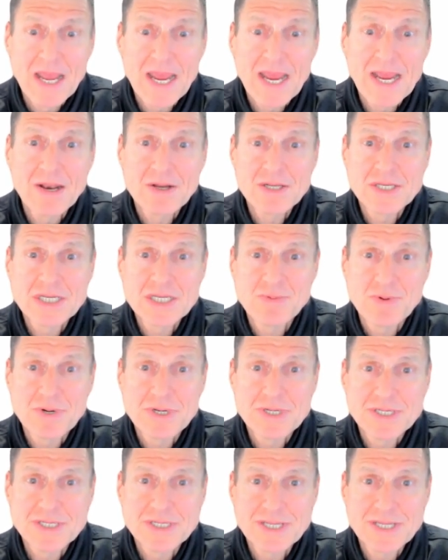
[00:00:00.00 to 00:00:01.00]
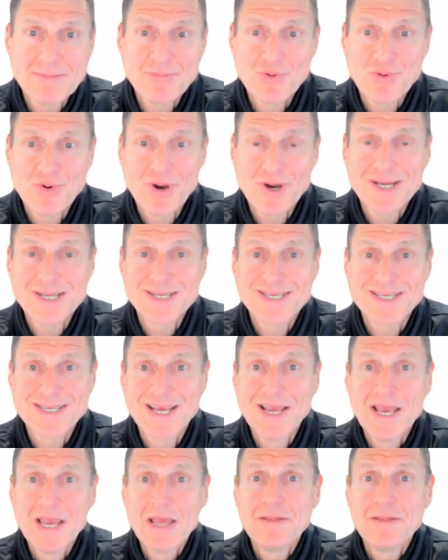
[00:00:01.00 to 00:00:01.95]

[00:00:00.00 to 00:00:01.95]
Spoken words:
And I just want to summarize